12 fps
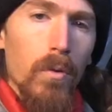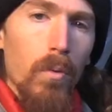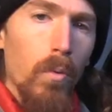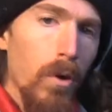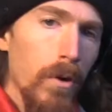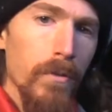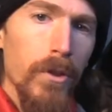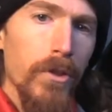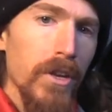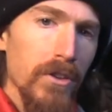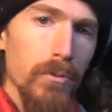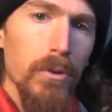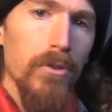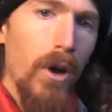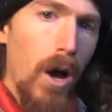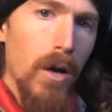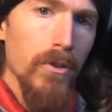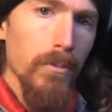One of the things we
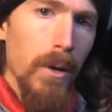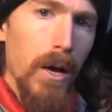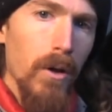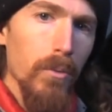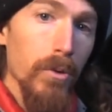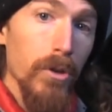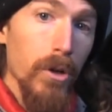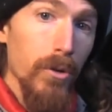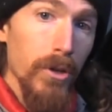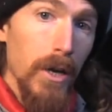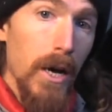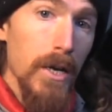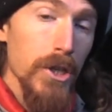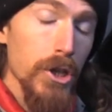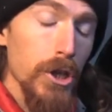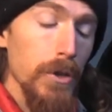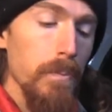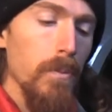talked about with
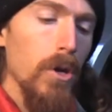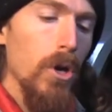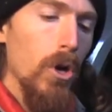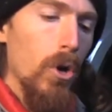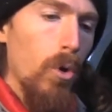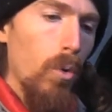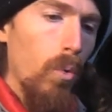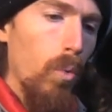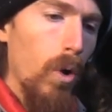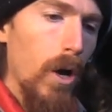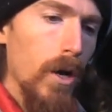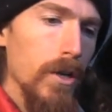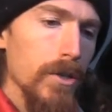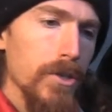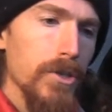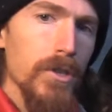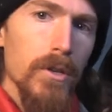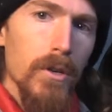kotegaeshi
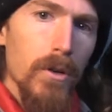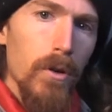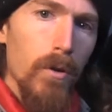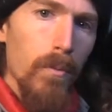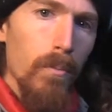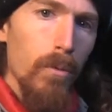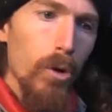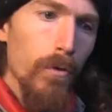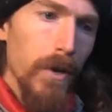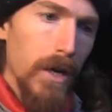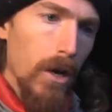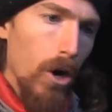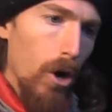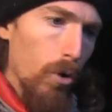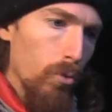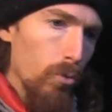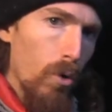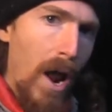was moving
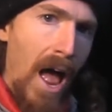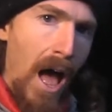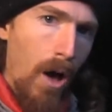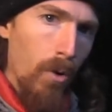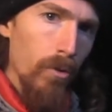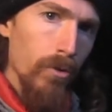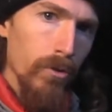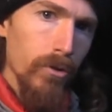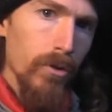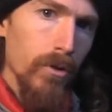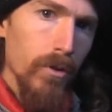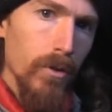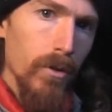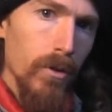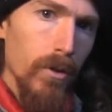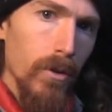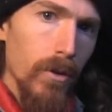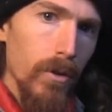around
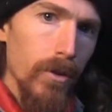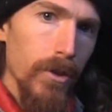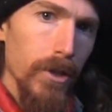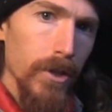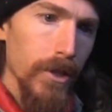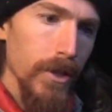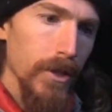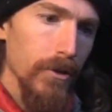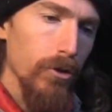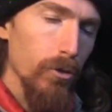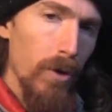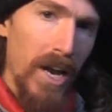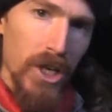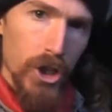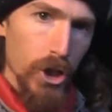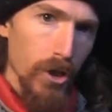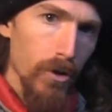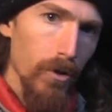the
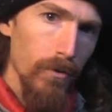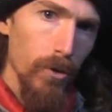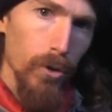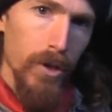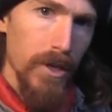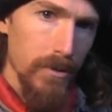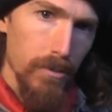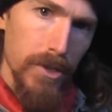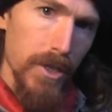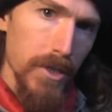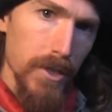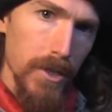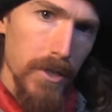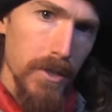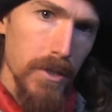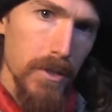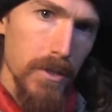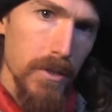direction of uke's
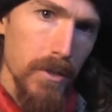resistance.